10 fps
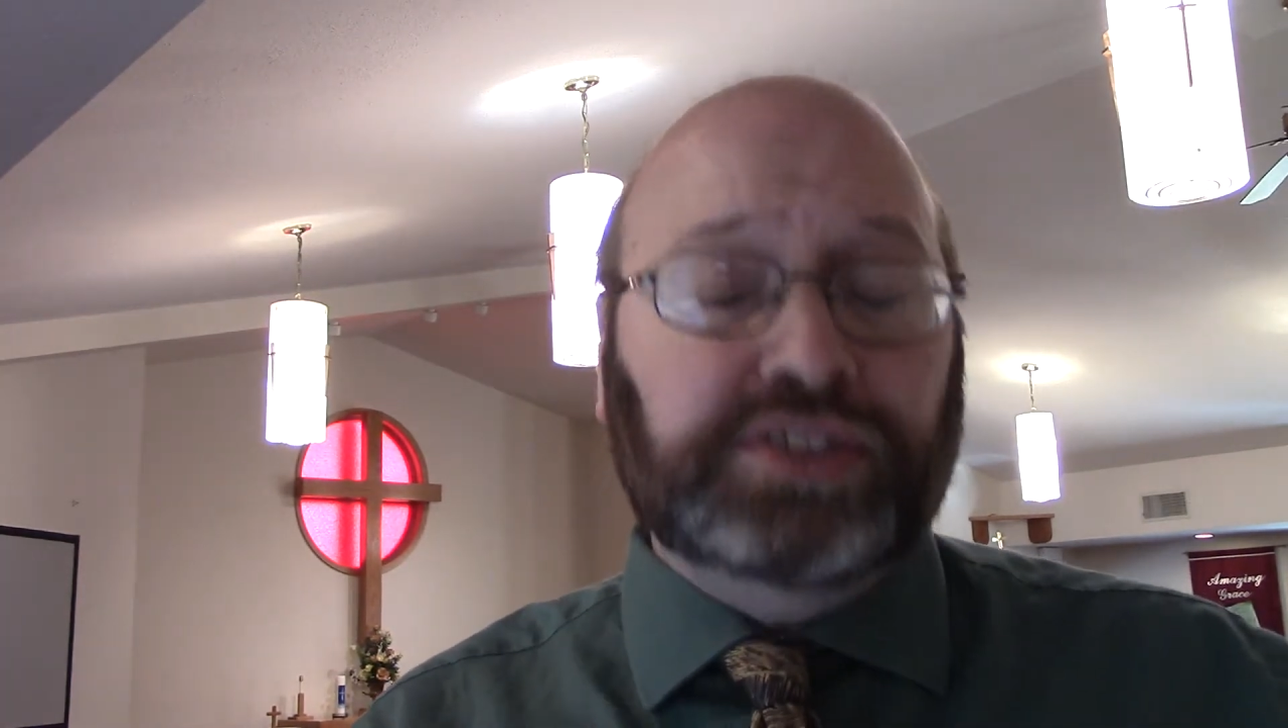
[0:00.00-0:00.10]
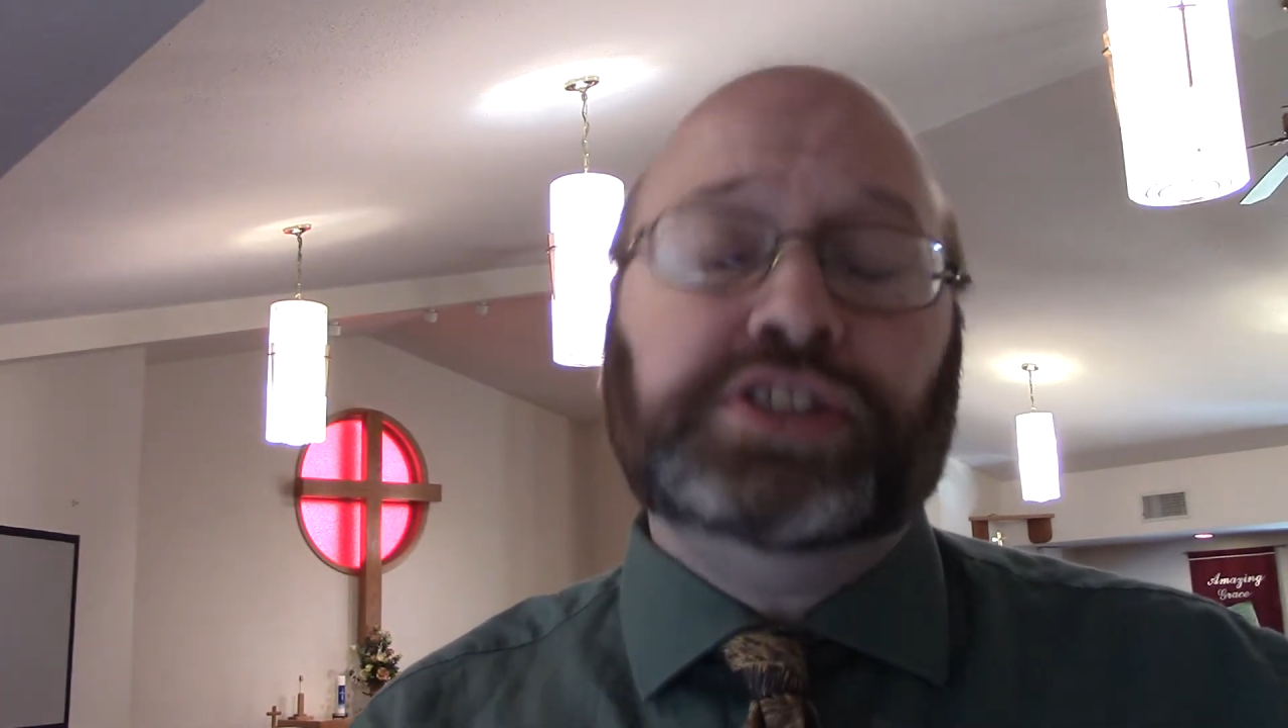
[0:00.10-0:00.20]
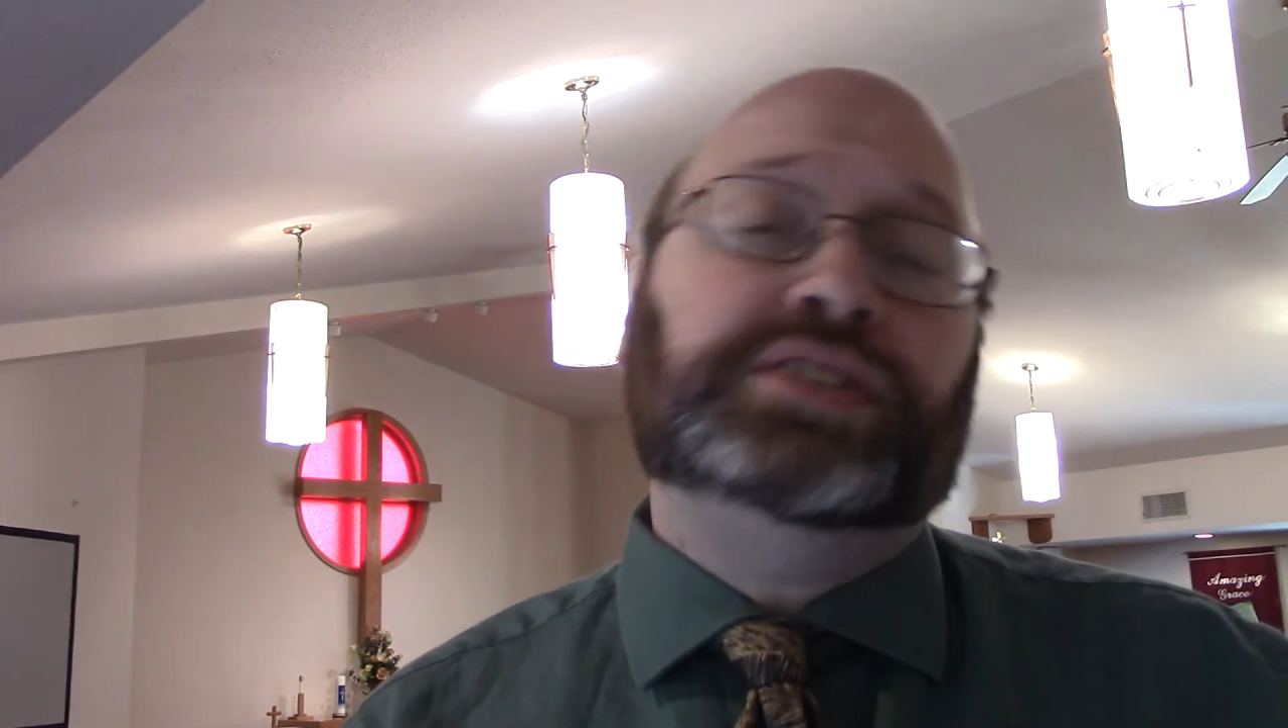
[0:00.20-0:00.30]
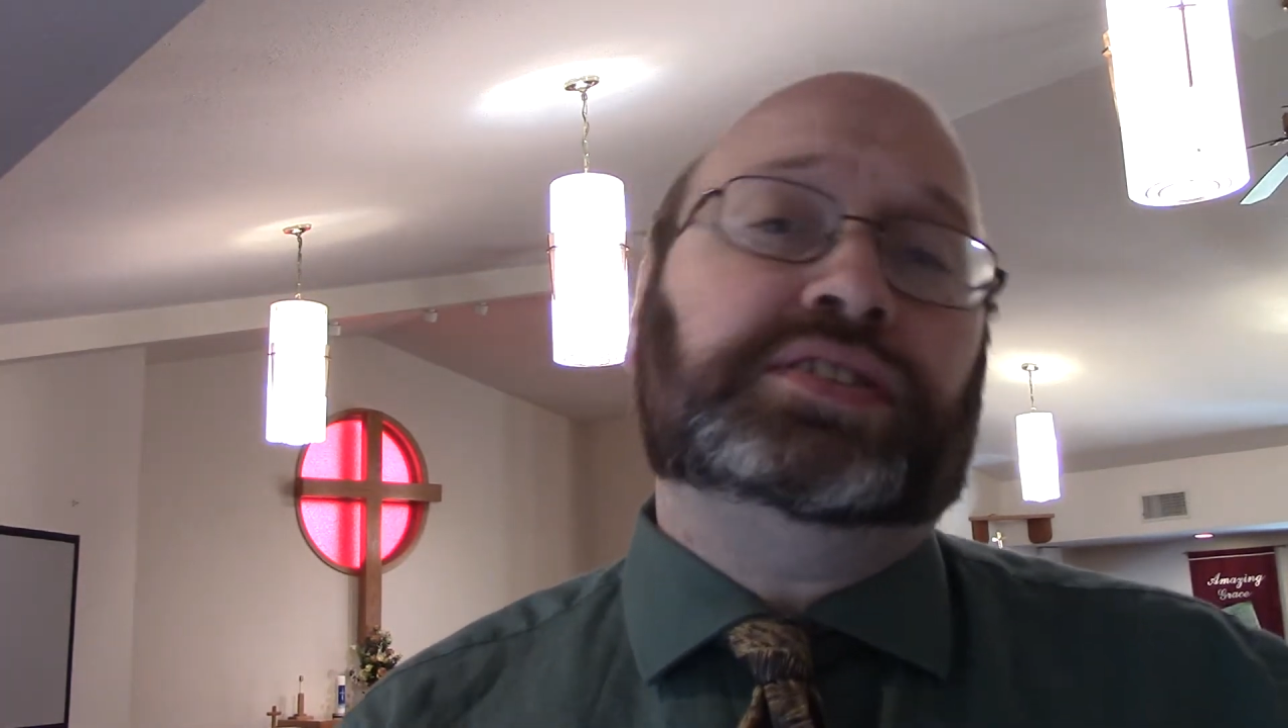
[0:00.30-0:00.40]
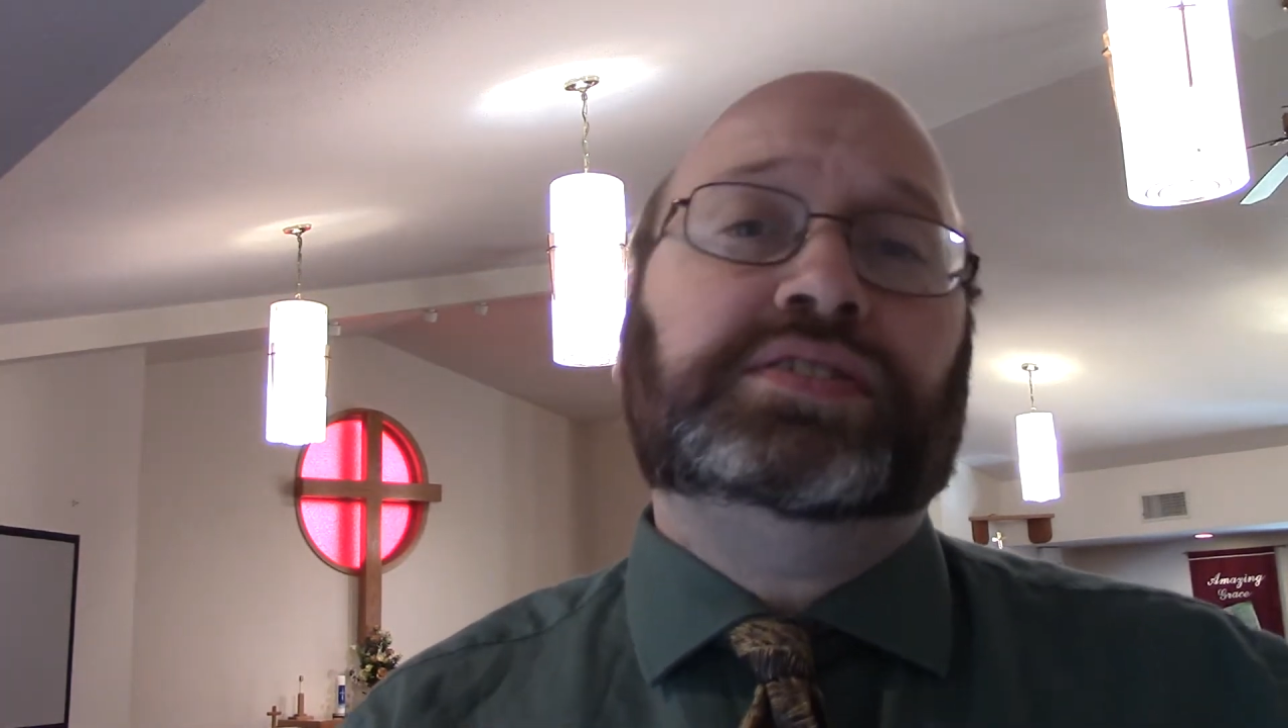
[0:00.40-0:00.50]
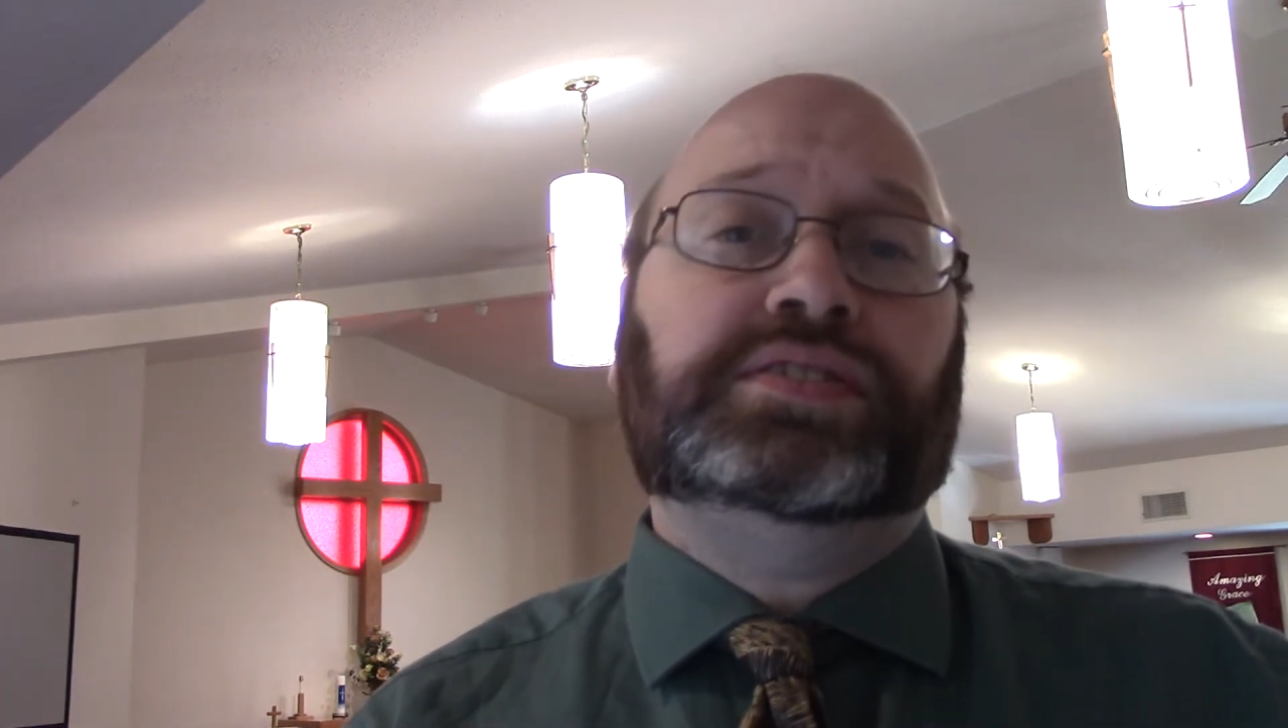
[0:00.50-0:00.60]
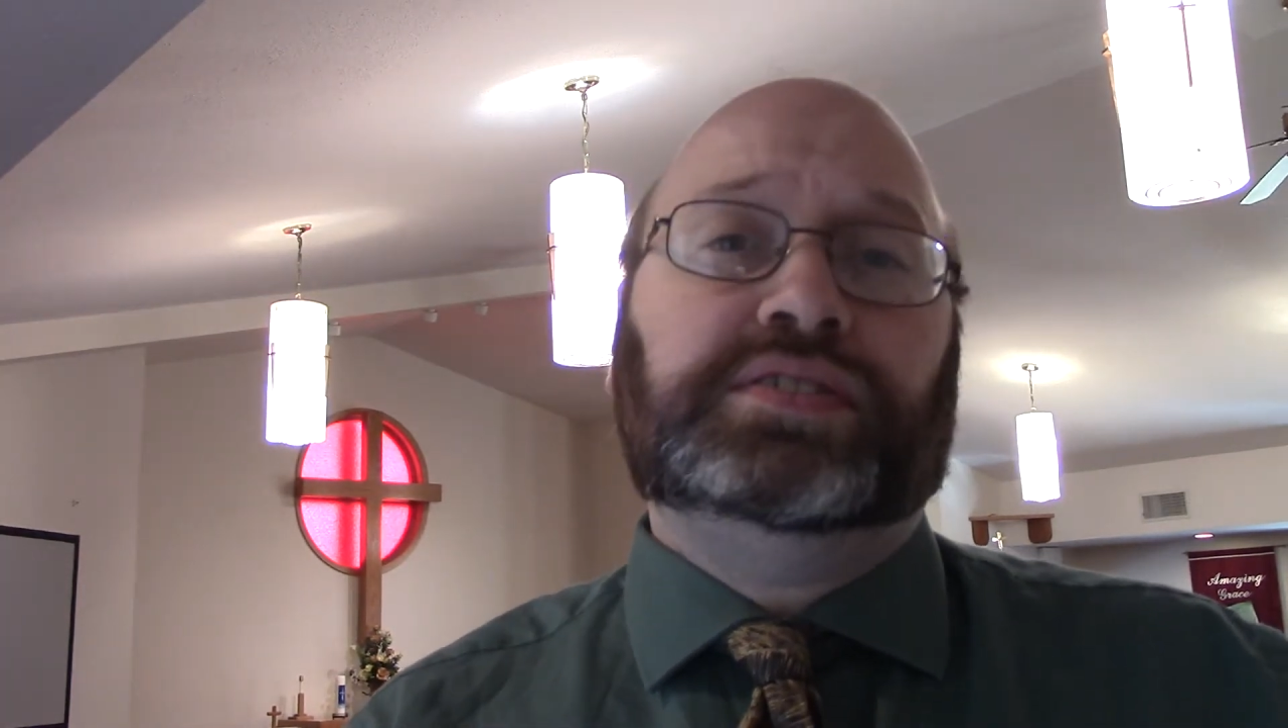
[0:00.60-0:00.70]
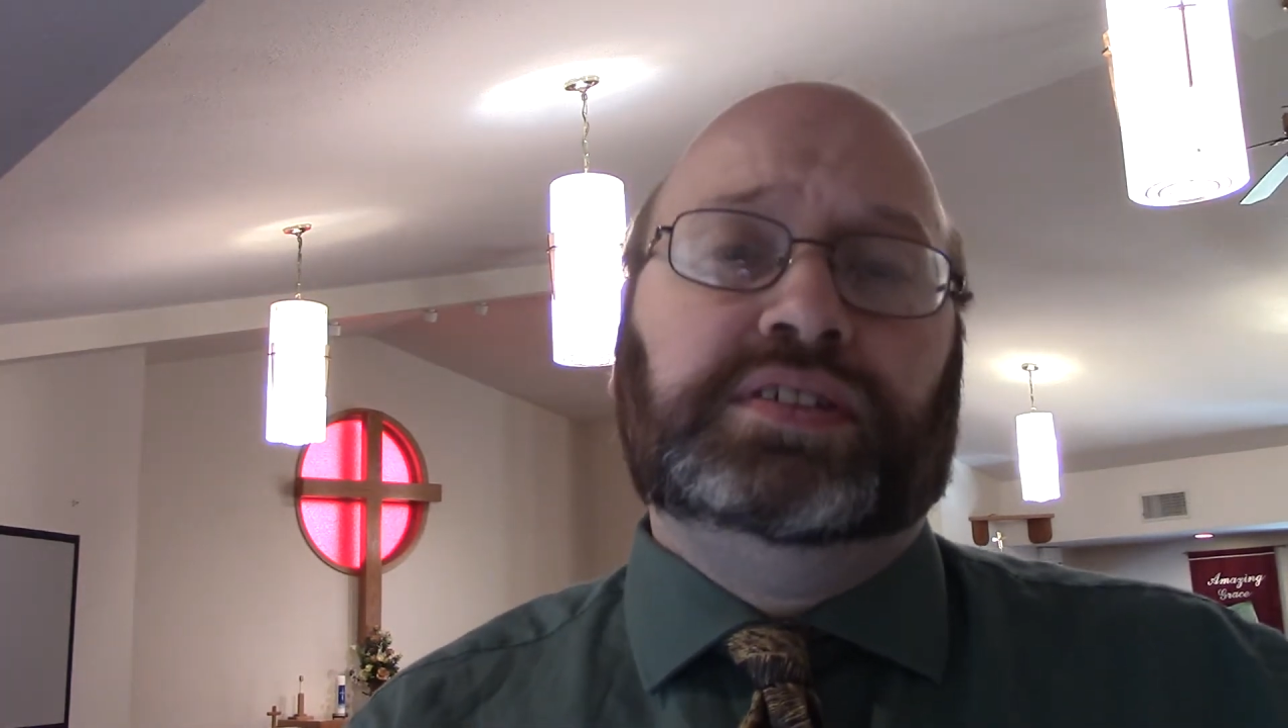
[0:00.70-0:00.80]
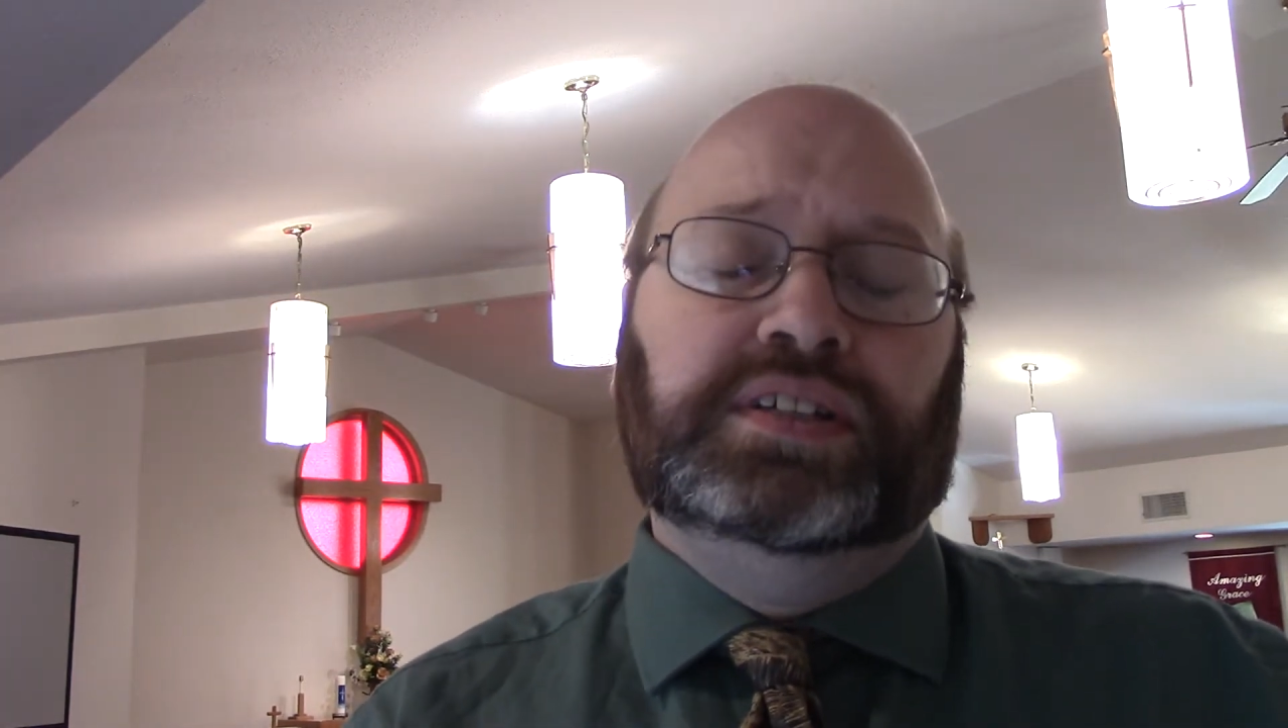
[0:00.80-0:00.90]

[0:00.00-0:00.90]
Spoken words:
Jesus.